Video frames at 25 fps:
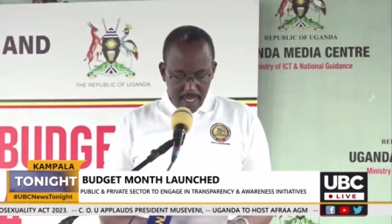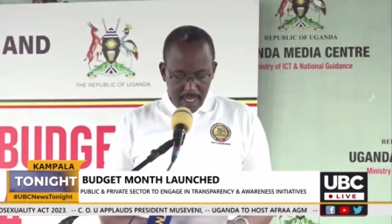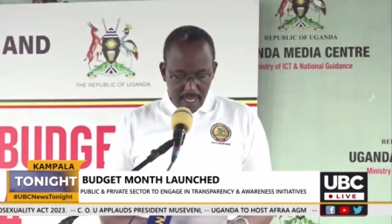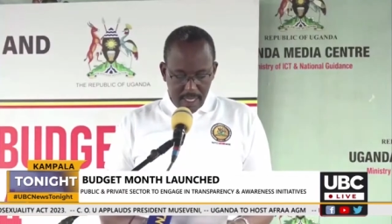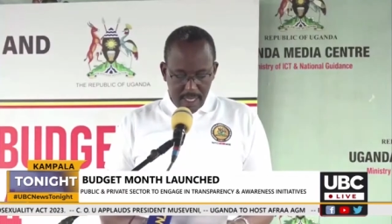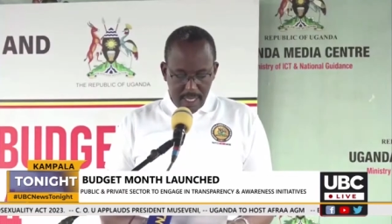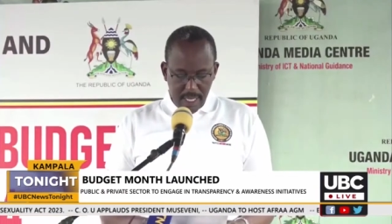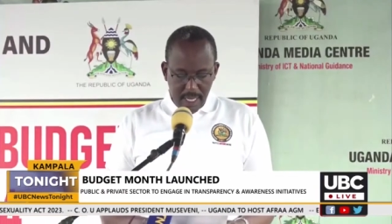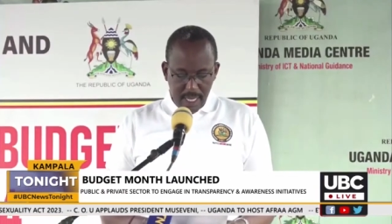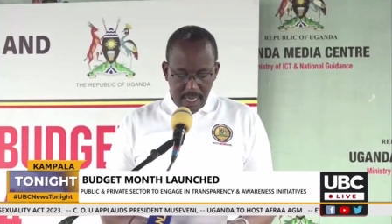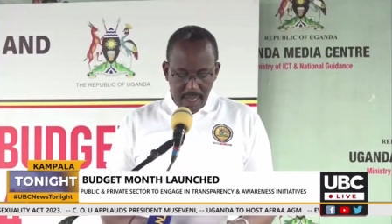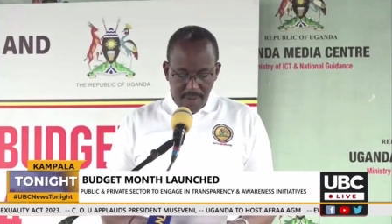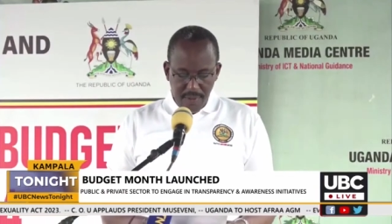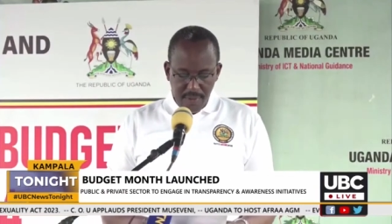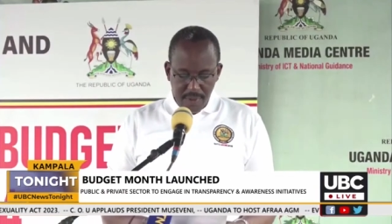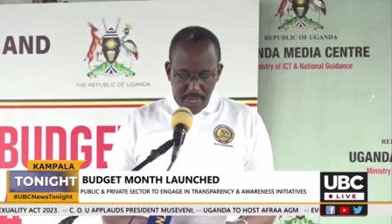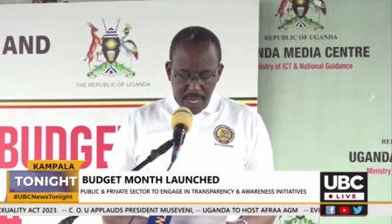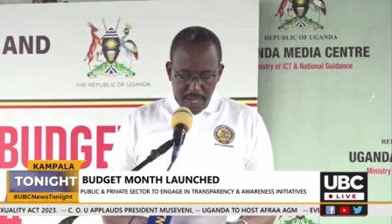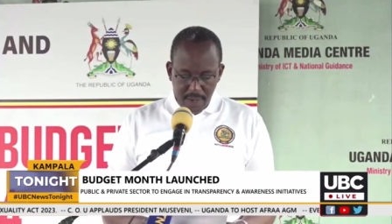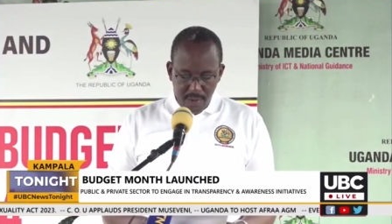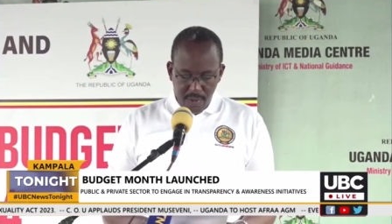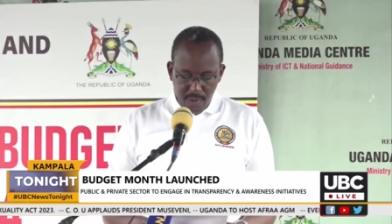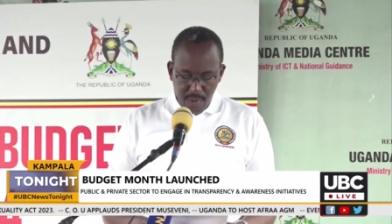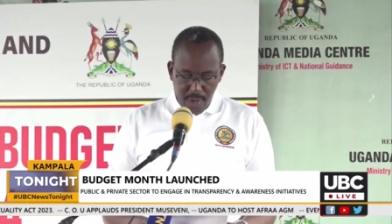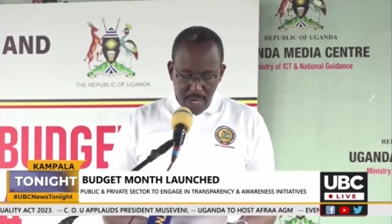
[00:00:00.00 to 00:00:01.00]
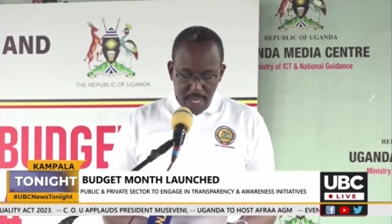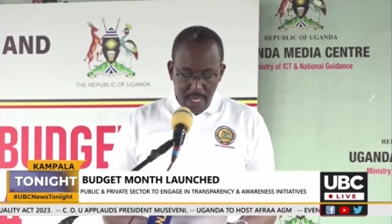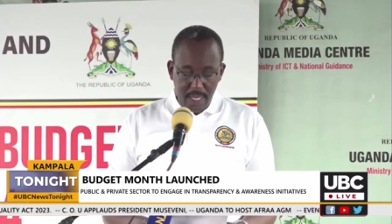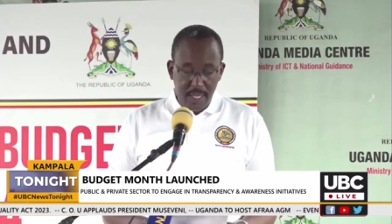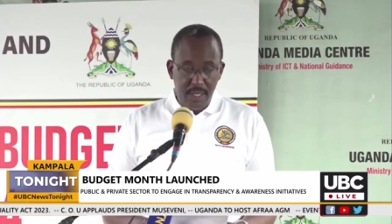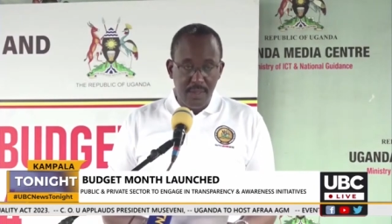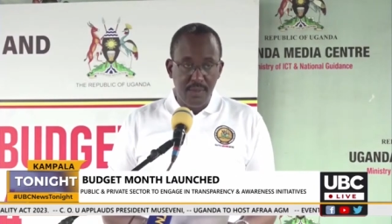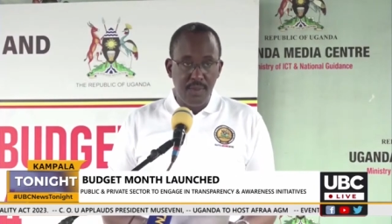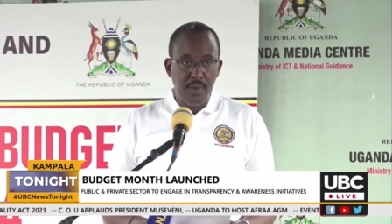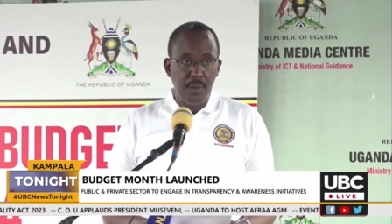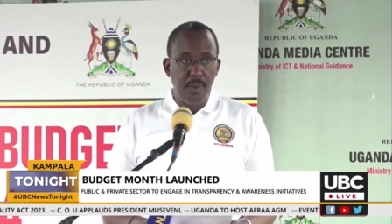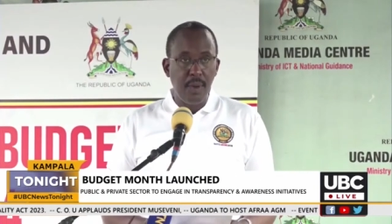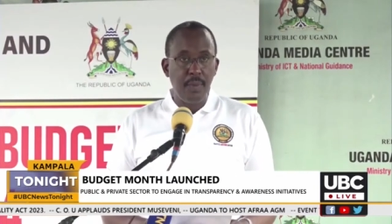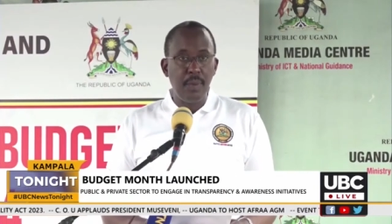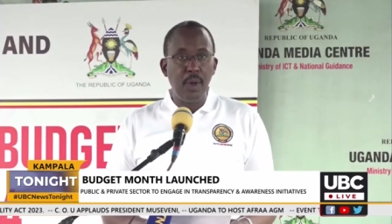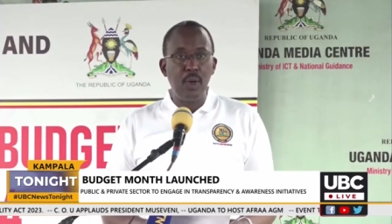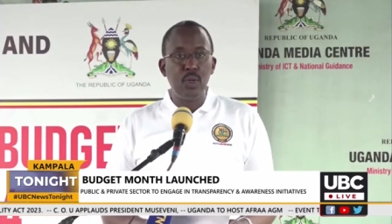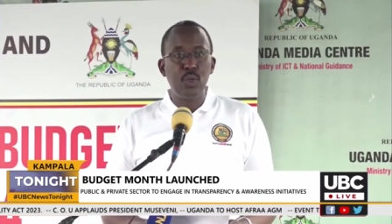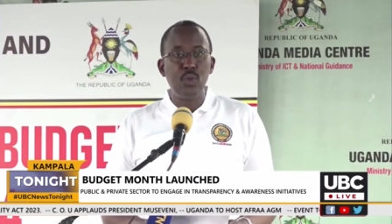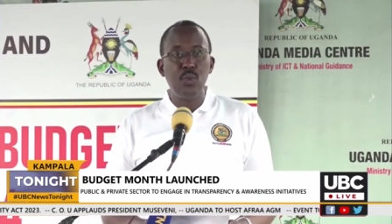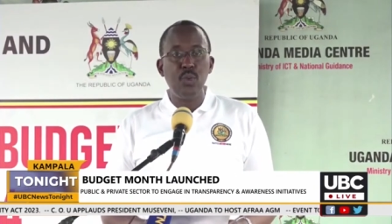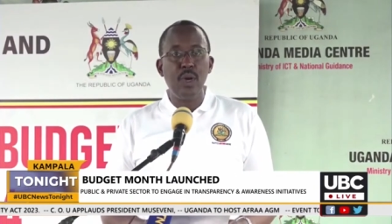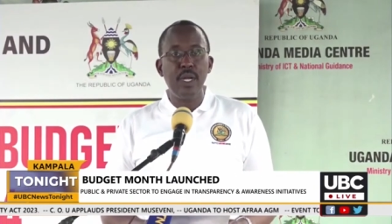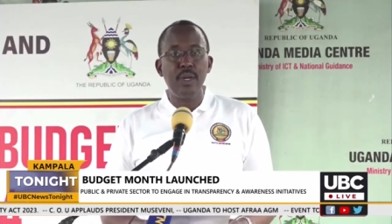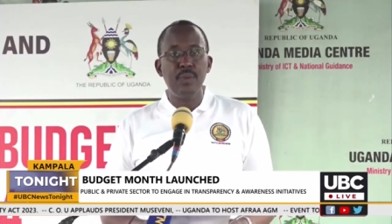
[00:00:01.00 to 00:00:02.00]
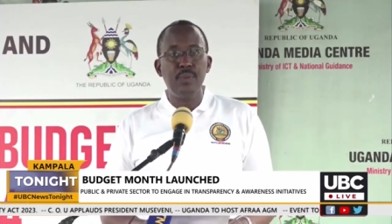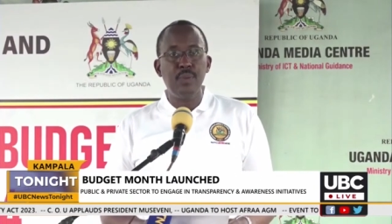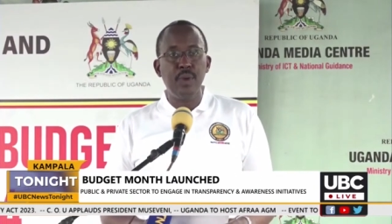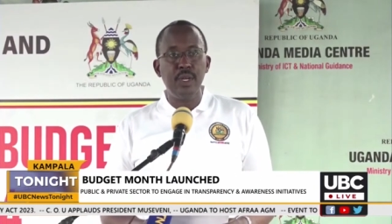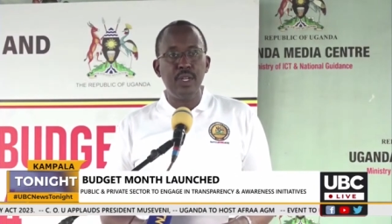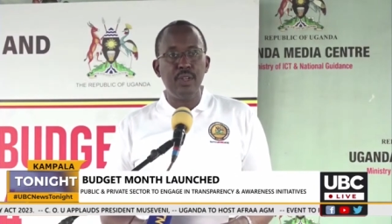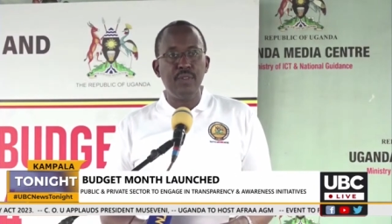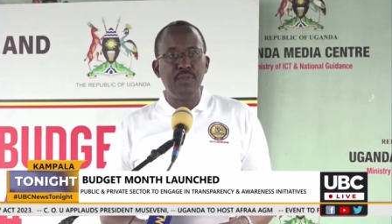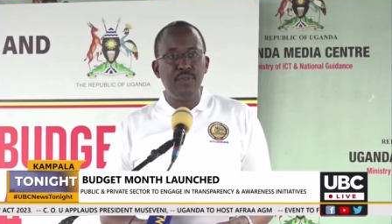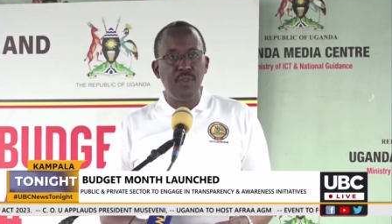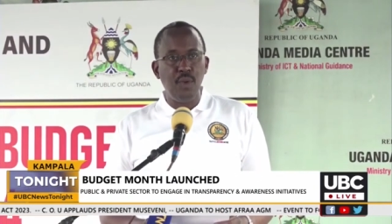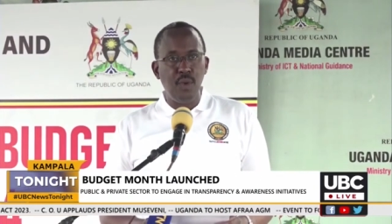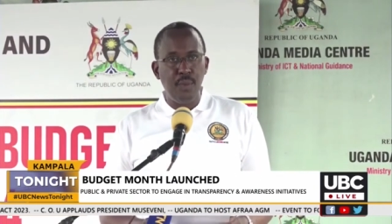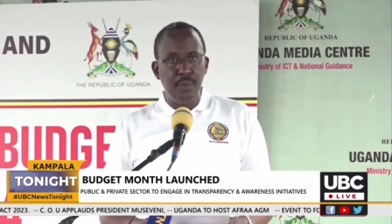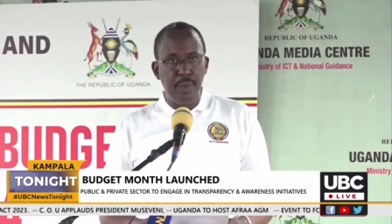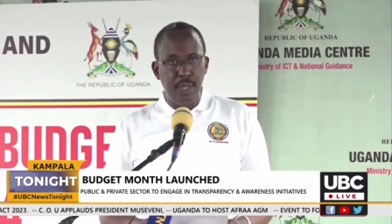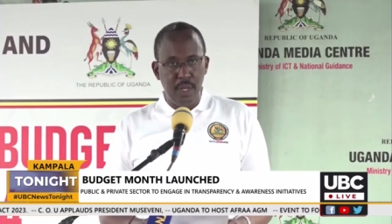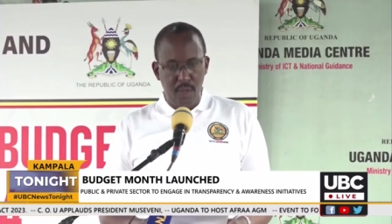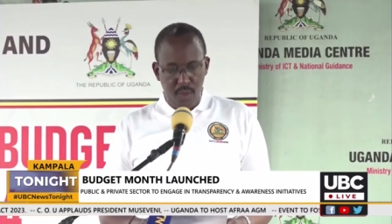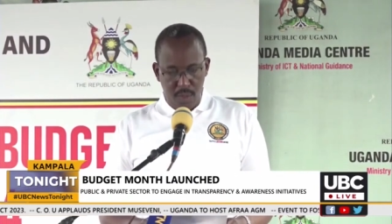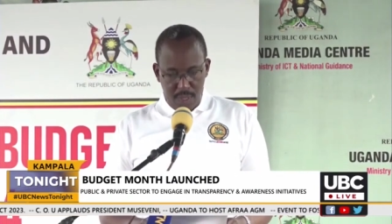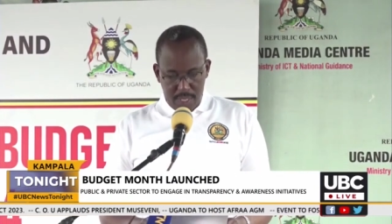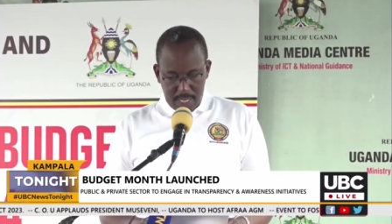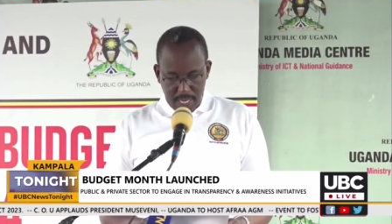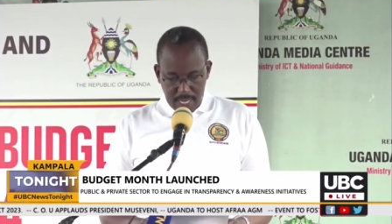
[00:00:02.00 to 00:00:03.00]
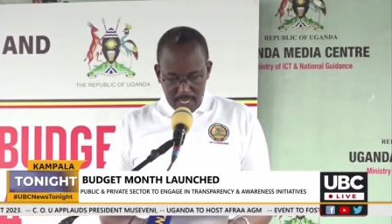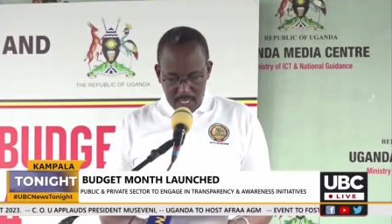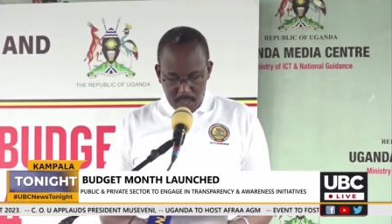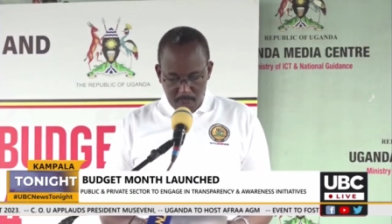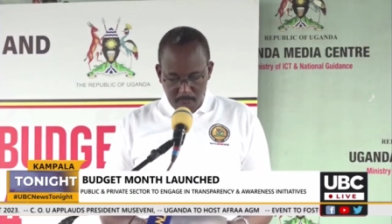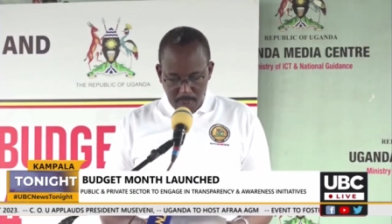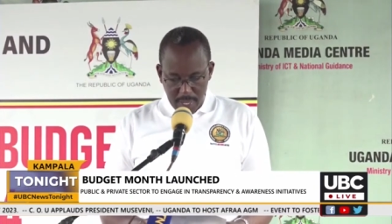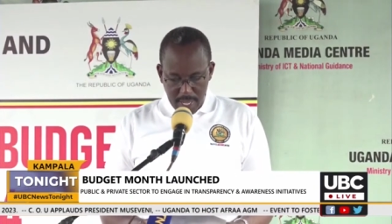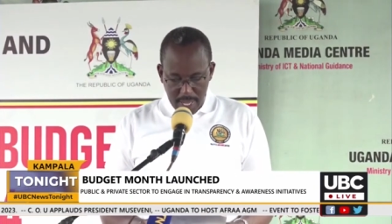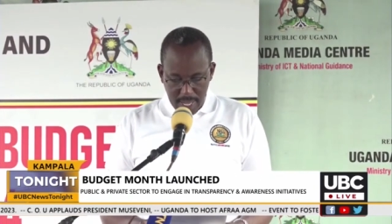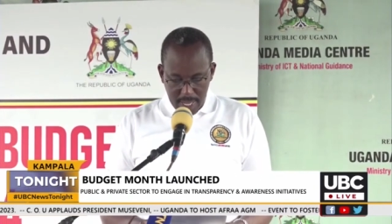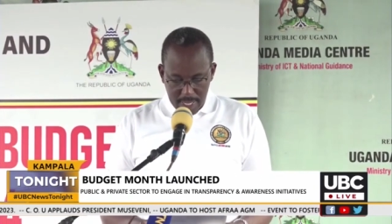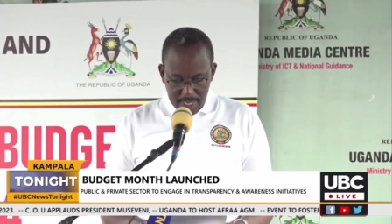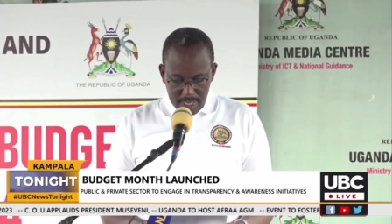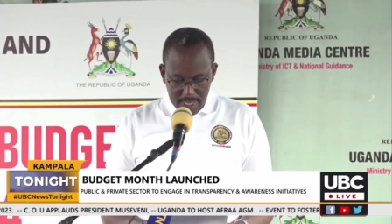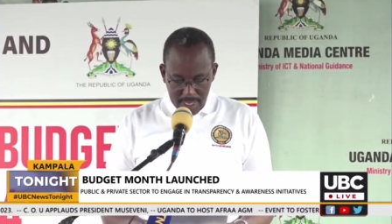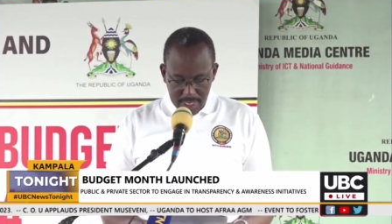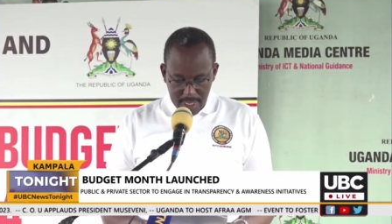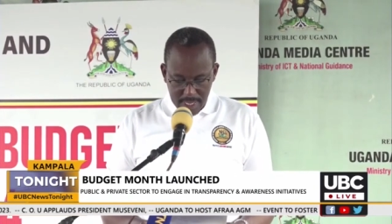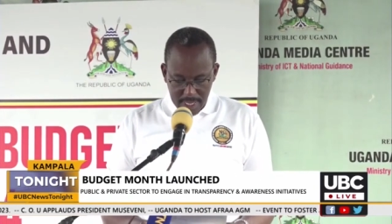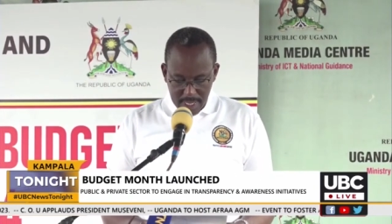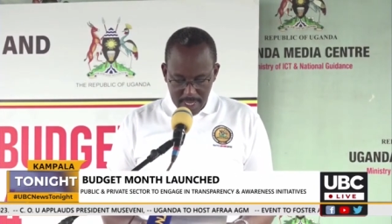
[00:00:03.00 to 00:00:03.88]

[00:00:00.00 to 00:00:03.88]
is a significant rise from about 1.4 million taxpayers